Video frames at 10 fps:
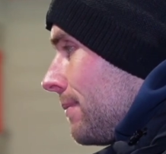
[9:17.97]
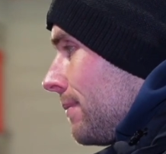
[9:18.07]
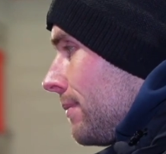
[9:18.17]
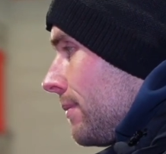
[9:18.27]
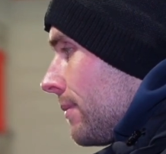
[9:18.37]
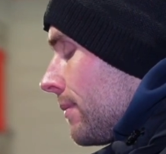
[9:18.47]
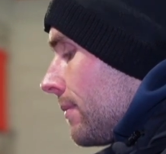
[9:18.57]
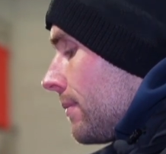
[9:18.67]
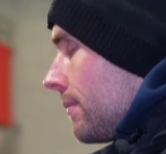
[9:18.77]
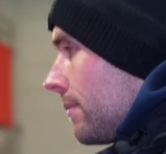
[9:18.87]

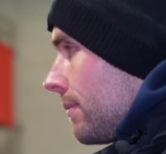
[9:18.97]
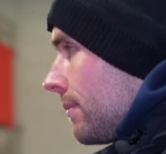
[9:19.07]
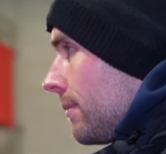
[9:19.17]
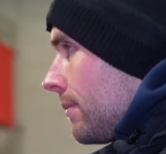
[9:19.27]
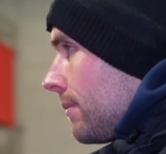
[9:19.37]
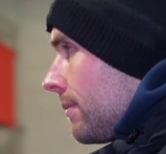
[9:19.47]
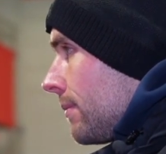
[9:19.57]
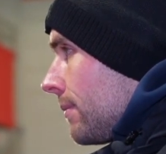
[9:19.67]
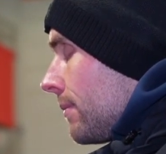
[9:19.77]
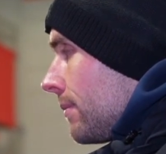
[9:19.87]

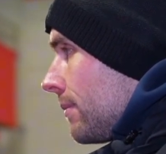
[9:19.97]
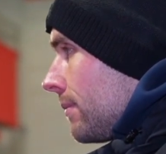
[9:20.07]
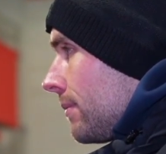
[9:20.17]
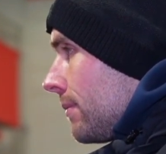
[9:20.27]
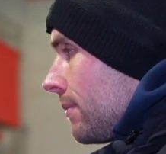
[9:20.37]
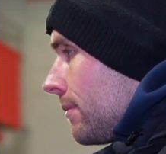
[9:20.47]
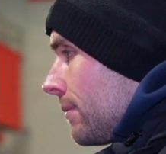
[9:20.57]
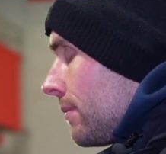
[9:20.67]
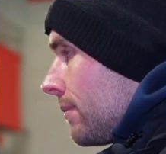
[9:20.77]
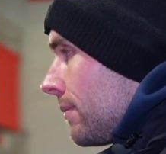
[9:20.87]

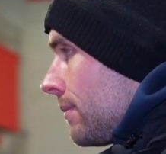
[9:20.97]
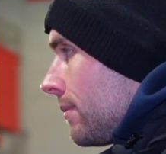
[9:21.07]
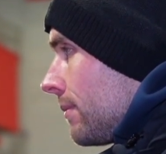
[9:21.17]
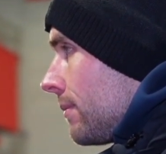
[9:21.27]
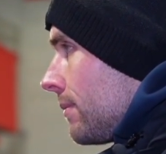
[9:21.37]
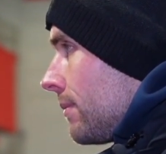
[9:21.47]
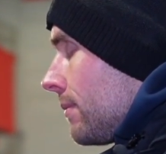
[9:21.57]
The person shown says nothing.